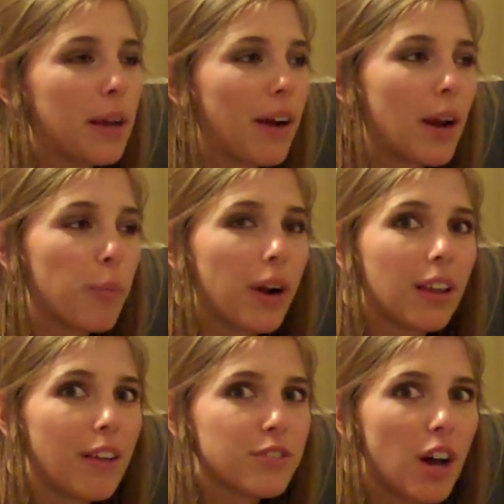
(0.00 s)
where
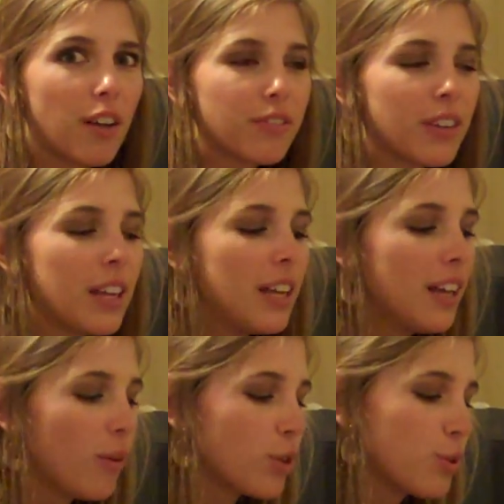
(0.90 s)
I left off,
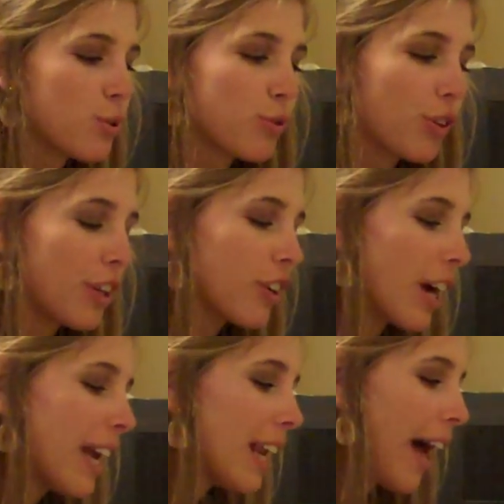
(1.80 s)
which was really
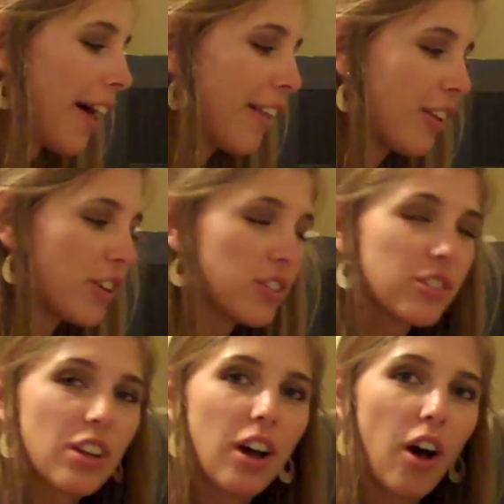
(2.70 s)
great. I
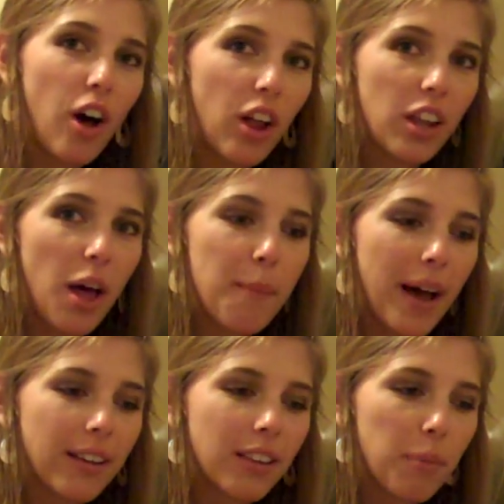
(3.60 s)
learned all
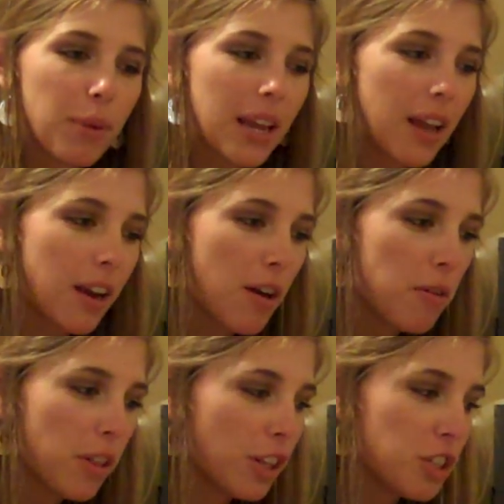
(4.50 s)
about the piano,
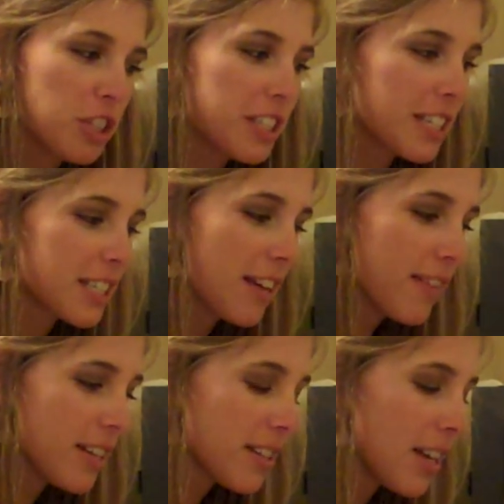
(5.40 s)
the logistics of
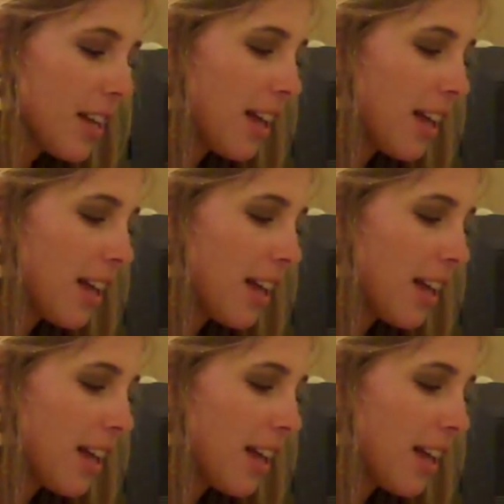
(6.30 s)
it.